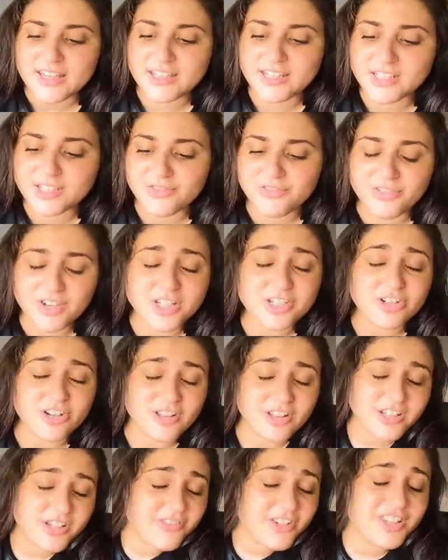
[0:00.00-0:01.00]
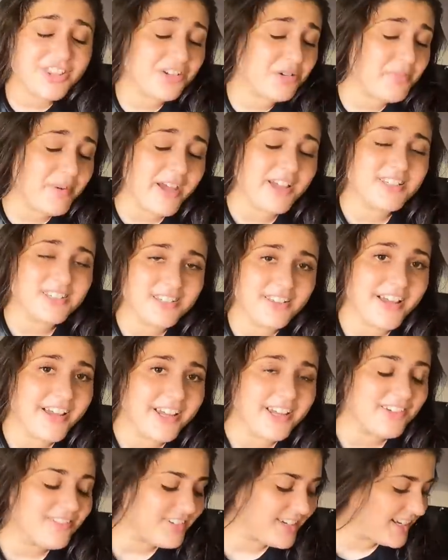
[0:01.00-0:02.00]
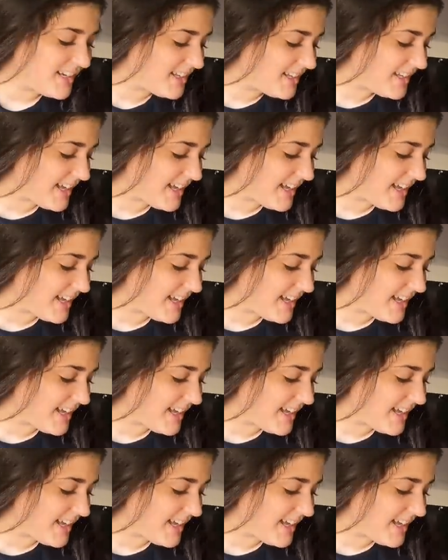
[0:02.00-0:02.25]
these fish are living their best life.